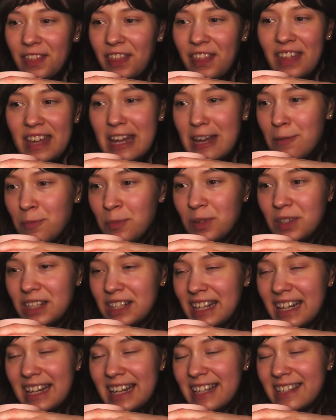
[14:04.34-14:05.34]

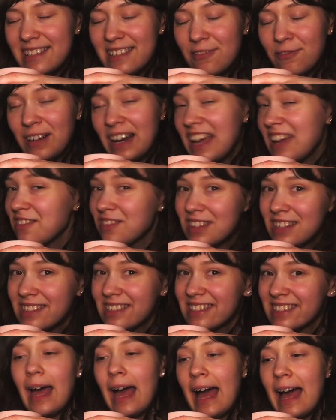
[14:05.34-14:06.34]
themed in its
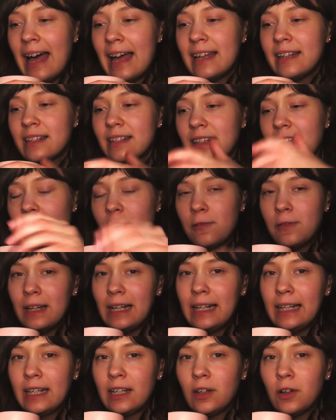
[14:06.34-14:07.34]
flavors, and that
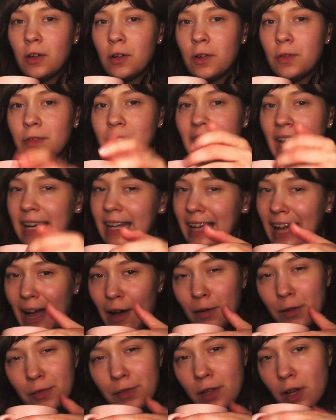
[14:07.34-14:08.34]
feeling of getting
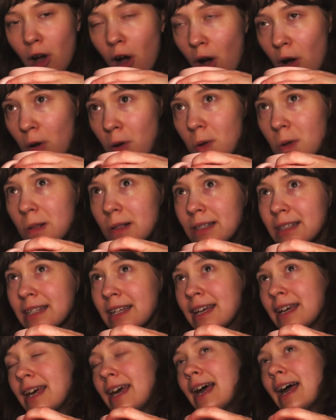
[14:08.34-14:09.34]
out of the cold
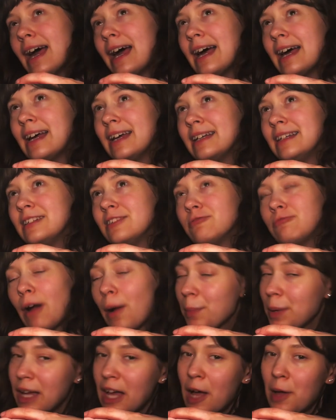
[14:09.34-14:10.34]
and
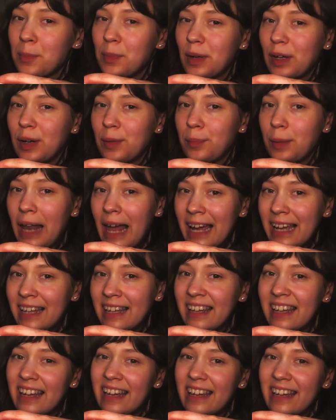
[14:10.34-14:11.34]
wrapping up in a
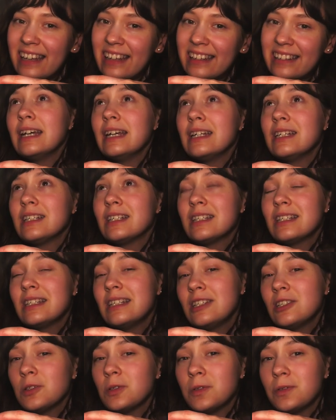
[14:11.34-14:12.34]
blanket. It's just
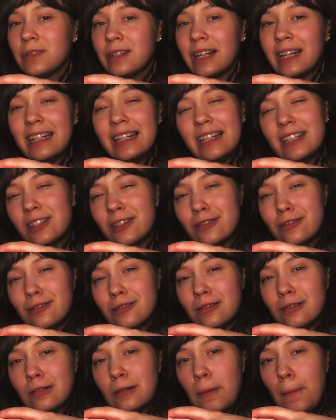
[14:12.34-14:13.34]
these sort of like
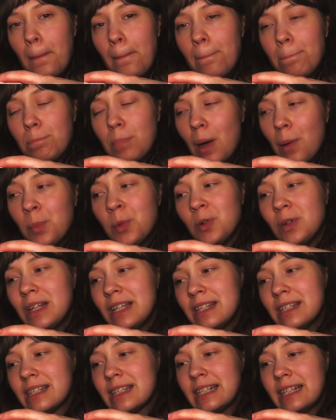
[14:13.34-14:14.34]
little
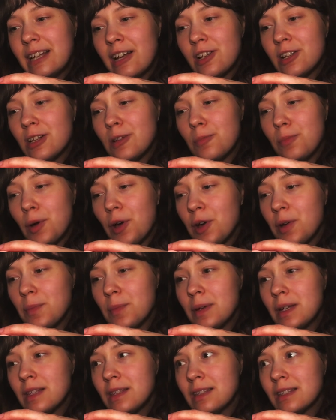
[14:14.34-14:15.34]
memories and little
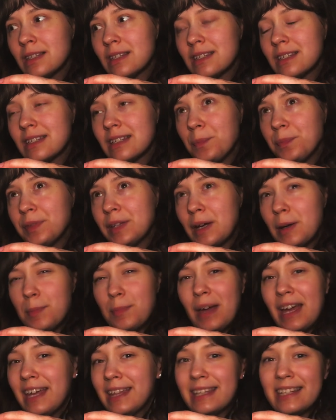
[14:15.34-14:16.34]
moments that
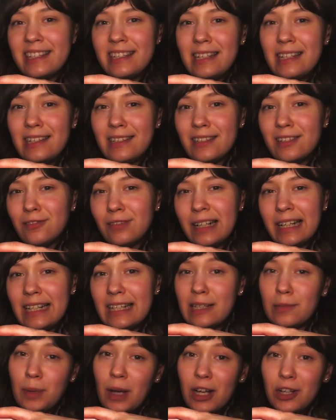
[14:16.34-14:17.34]
make the season
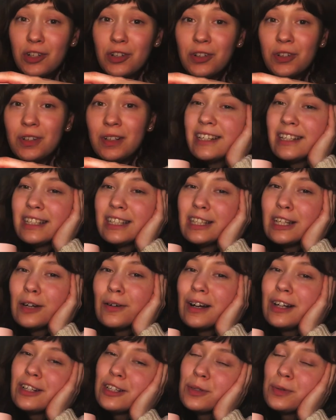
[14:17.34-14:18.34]
really special.
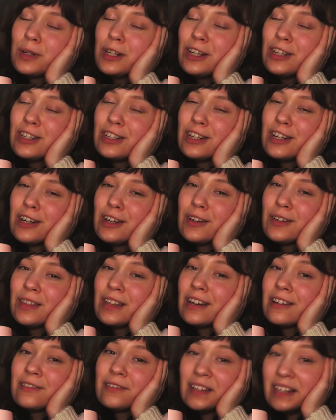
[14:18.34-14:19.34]
So I just want you to know
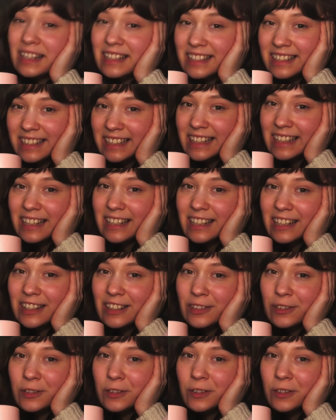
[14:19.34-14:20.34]
that firstly,
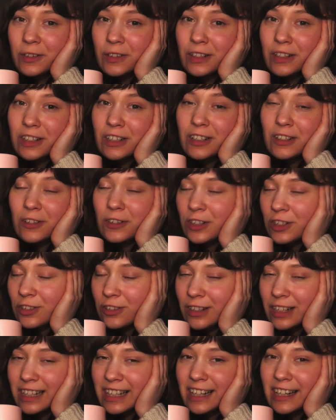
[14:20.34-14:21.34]
you're not
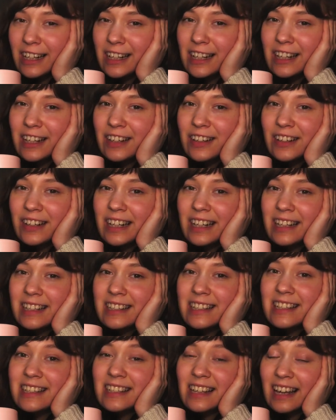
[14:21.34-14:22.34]
struggling alone,
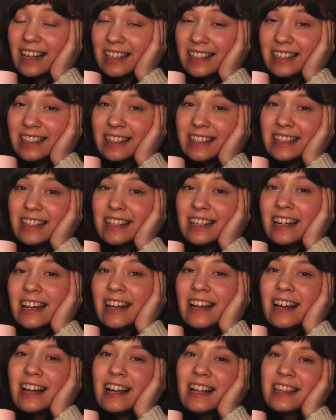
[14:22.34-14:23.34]
and secondly,
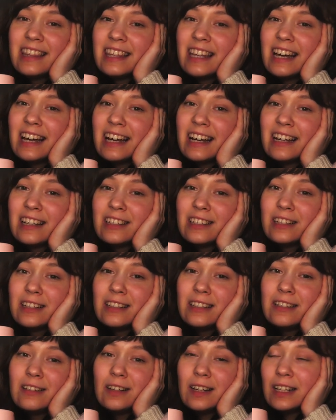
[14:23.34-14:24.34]
that
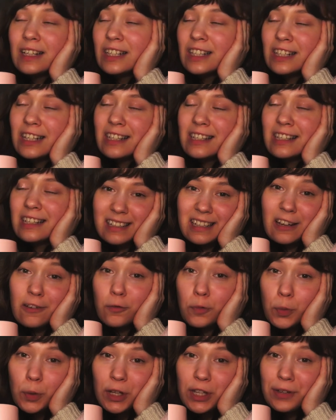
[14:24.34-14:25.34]
you can just
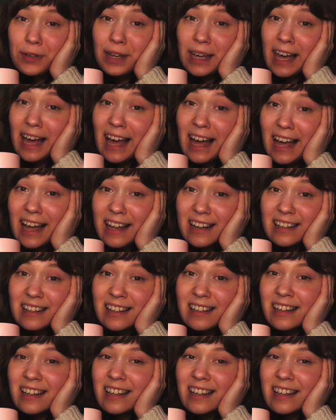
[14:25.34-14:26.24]
give what you can